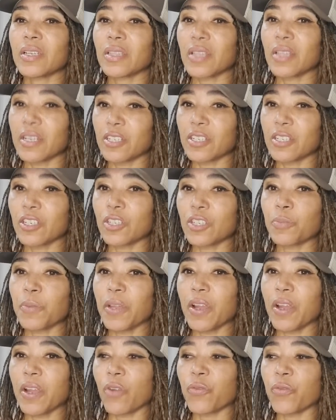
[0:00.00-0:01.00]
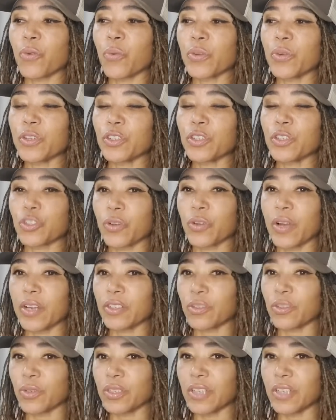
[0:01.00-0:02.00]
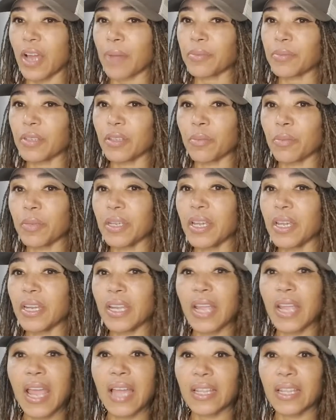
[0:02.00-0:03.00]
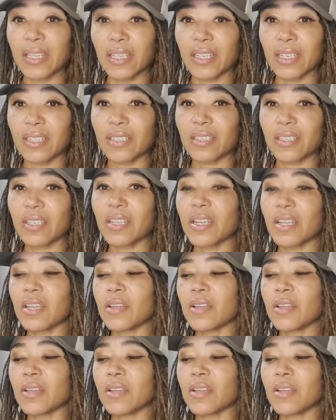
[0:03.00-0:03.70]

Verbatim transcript: Let's just be careful when you're trying to adapt in the beginning, at least.